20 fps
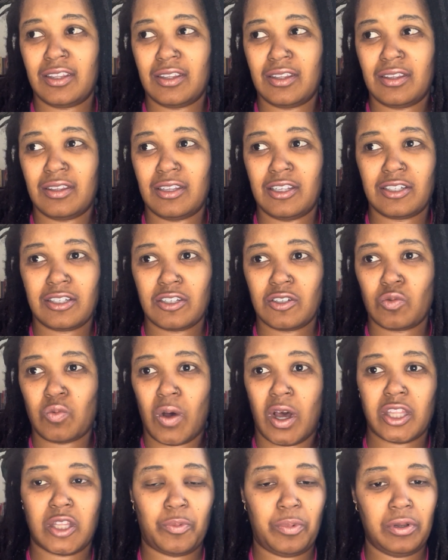this is
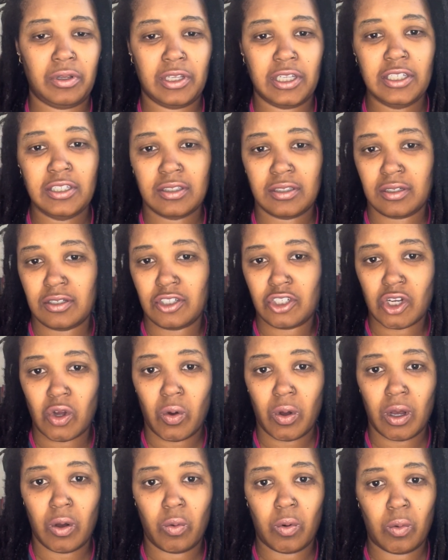why the police didn't show
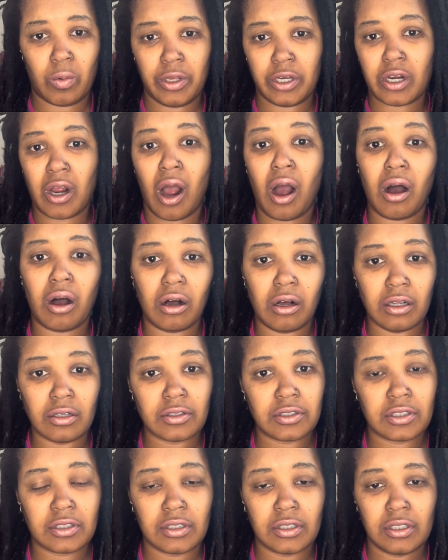up when we
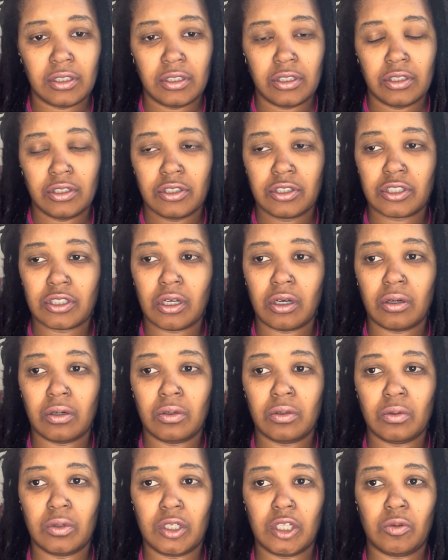called.
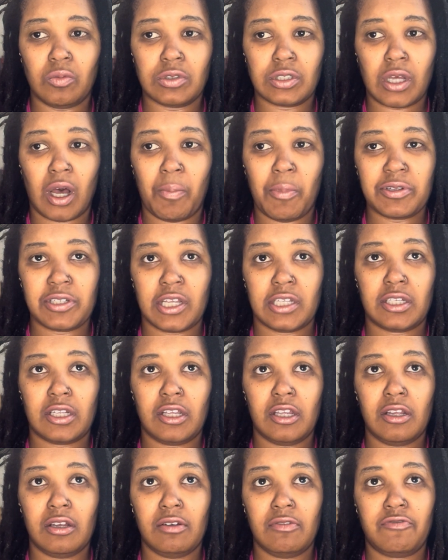So it was almost as
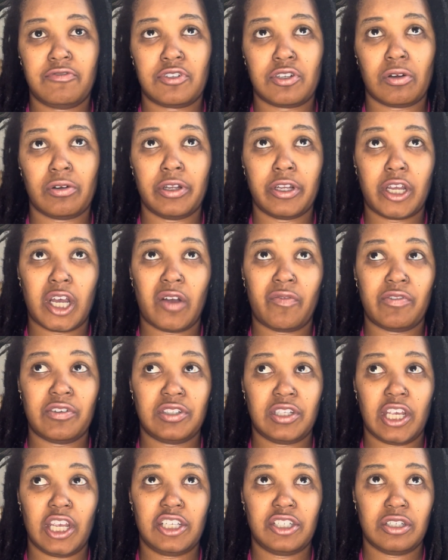if certain
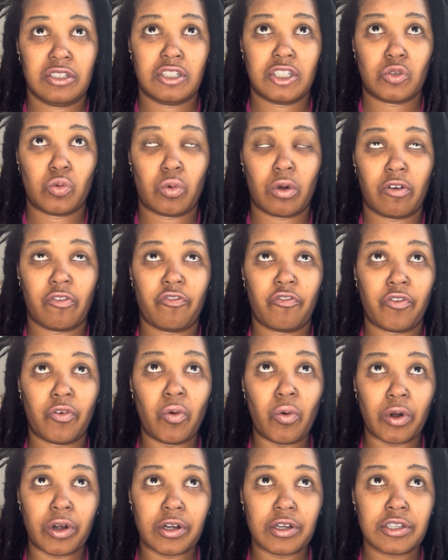conversations were
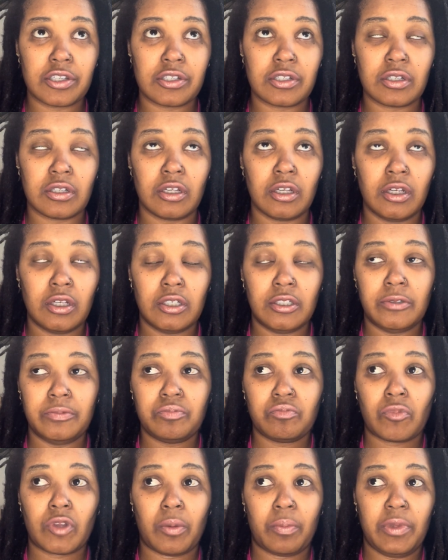forced
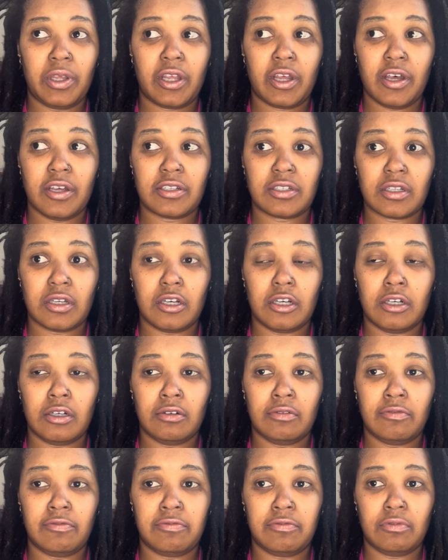because
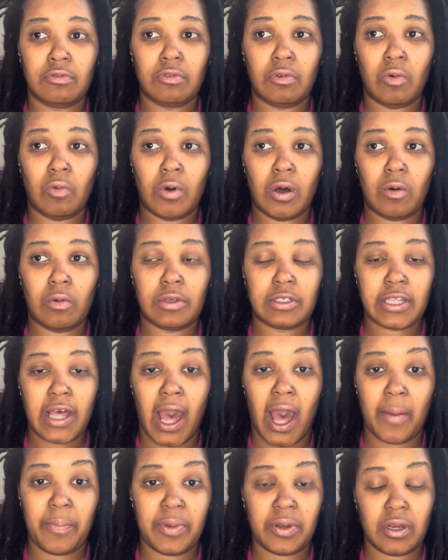of what was
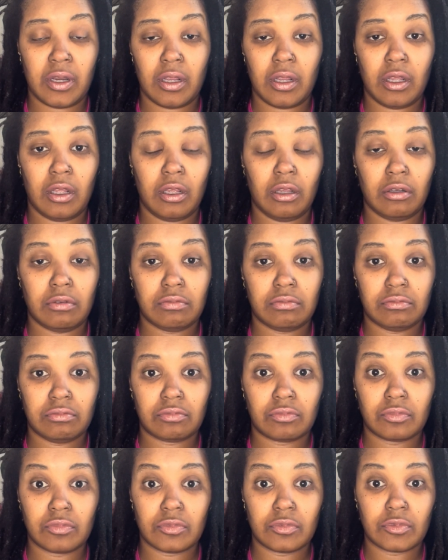happening
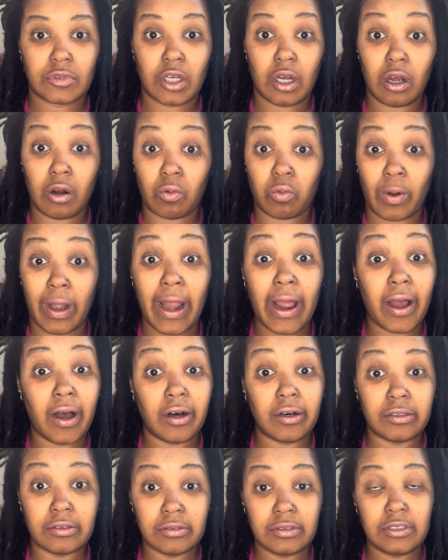
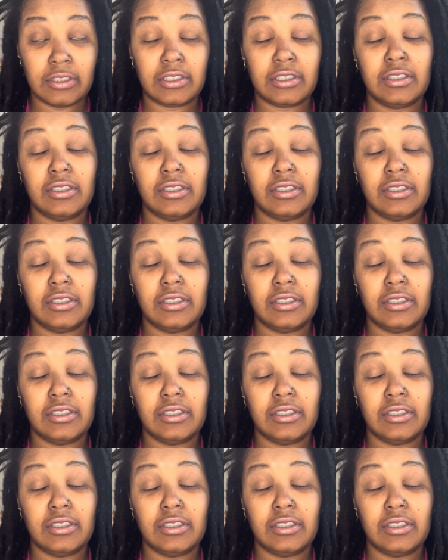around